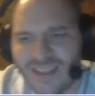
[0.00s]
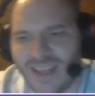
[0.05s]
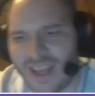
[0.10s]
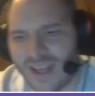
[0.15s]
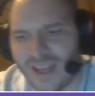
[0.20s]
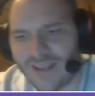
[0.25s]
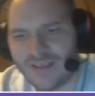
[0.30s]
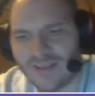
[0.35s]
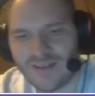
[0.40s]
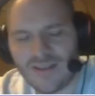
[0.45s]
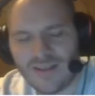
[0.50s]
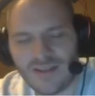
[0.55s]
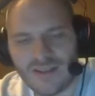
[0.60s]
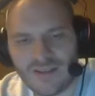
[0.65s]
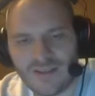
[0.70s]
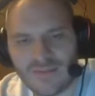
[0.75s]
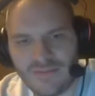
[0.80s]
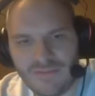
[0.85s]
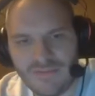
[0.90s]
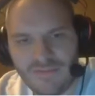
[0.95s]
Yeah,
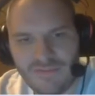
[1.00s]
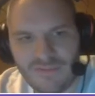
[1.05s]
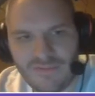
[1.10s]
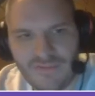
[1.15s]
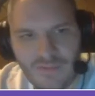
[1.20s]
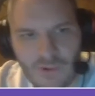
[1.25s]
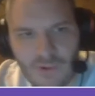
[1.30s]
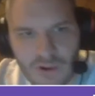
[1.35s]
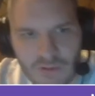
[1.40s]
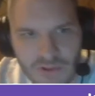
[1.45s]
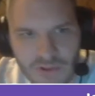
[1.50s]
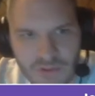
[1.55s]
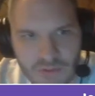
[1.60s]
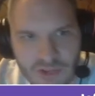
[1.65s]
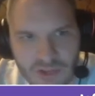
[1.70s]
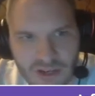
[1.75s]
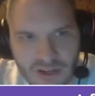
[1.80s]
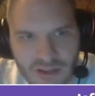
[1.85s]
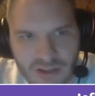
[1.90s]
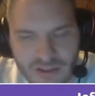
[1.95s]
4 was
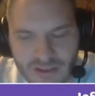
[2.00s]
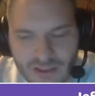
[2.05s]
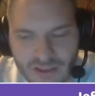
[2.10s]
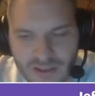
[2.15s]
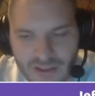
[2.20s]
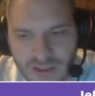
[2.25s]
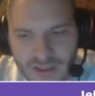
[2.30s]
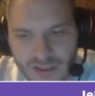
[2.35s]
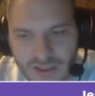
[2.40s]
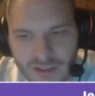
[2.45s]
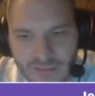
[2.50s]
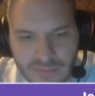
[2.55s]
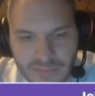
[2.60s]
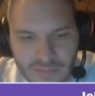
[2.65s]
weird, I think.